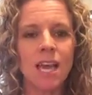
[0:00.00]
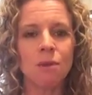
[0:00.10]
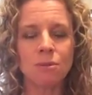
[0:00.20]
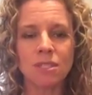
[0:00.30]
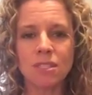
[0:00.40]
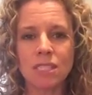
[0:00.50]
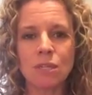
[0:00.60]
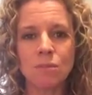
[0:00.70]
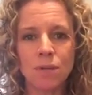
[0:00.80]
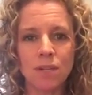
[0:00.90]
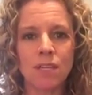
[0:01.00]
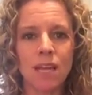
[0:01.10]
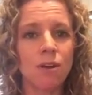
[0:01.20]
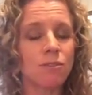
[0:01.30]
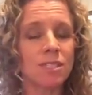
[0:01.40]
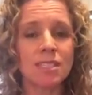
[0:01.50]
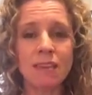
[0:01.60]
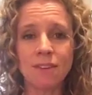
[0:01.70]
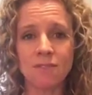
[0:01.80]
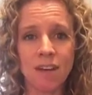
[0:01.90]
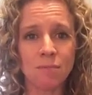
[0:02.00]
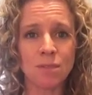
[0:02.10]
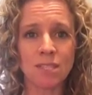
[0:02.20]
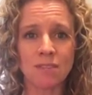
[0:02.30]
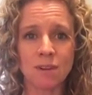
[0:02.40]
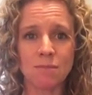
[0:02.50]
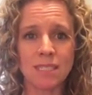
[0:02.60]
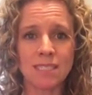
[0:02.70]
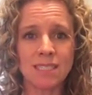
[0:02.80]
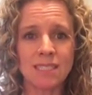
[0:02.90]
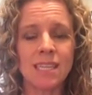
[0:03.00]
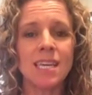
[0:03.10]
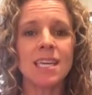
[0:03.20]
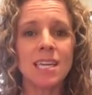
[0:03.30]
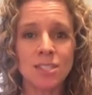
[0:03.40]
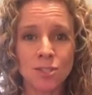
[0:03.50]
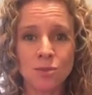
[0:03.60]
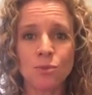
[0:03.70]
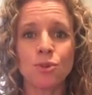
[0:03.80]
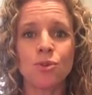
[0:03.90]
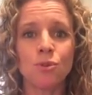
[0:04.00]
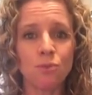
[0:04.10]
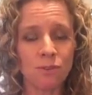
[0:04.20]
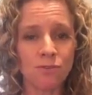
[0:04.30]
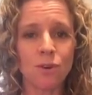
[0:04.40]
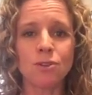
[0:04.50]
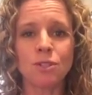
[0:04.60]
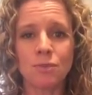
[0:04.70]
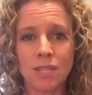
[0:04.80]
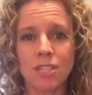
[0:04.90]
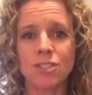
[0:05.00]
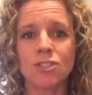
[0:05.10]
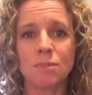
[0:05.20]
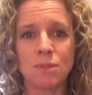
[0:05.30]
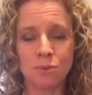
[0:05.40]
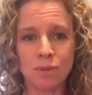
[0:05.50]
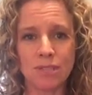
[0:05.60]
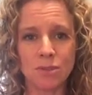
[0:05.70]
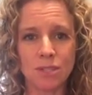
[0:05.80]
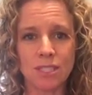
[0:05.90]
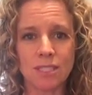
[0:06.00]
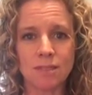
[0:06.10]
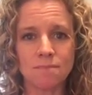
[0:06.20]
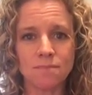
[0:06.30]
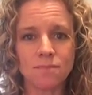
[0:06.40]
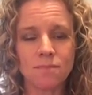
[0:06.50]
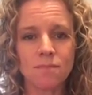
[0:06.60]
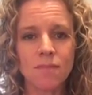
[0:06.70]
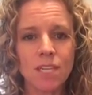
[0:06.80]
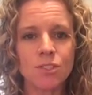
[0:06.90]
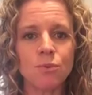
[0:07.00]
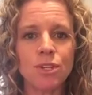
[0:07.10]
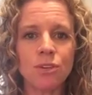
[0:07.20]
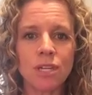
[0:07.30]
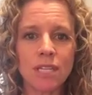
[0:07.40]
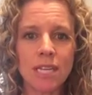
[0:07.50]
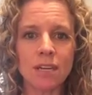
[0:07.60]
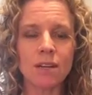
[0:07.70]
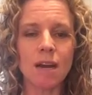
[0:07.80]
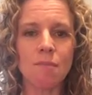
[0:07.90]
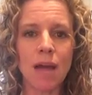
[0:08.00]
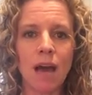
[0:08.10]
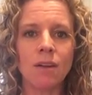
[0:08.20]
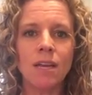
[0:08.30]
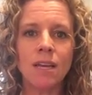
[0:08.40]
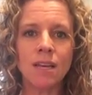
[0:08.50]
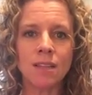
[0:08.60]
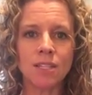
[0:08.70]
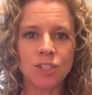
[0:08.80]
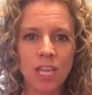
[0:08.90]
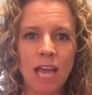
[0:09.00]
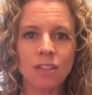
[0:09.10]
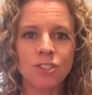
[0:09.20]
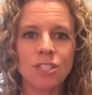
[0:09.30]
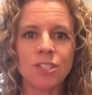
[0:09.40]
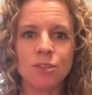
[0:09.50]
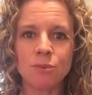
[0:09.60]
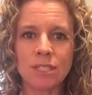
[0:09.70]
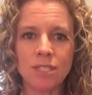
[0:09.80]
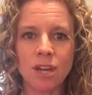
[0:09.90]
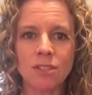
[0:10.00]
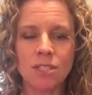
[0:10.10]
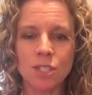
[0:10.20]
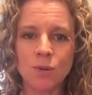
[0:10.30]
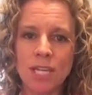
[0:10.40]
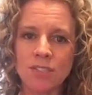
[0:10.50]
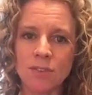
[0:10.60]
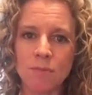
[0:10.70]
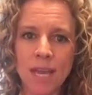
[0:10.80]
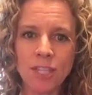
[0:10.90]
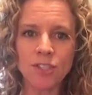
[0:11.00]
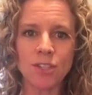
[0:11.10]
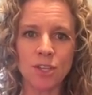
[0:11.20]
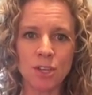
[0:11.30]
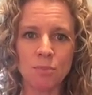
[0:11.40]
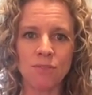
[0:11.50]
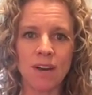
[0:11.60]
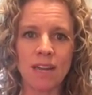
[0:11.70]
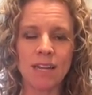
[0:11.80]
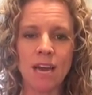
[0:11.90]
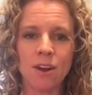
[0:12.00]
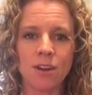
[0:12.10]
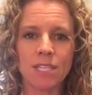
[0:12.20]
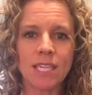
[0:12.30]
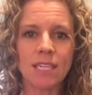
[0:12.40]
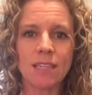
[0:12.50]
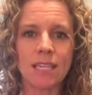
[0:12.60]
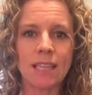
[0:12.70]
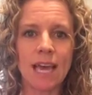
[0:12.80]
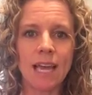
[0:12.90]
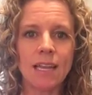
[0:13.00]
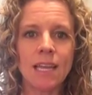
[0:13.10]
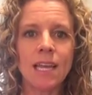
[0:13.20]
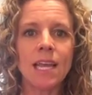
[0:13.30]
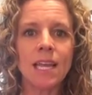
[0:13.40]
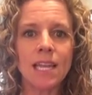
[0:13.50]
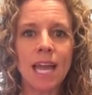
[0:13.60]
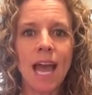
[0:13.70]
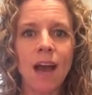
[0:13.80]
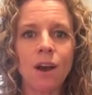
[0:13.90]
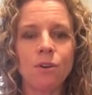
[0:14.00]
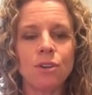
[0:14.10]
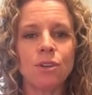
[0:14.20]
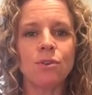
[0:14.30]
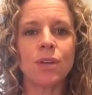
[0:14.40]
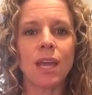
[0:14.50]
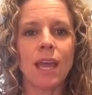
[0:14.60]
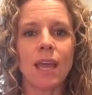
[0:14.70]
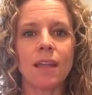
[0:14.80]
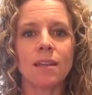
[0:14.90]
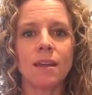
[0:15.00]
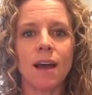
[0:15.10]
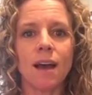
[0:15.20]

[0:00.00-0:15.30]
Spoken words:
and we're still building. Over 75% of our business is through referrals, relationships, and resources. So when you're clear about the challenges and the results and the transformation that you provide and how to articulate that, now you can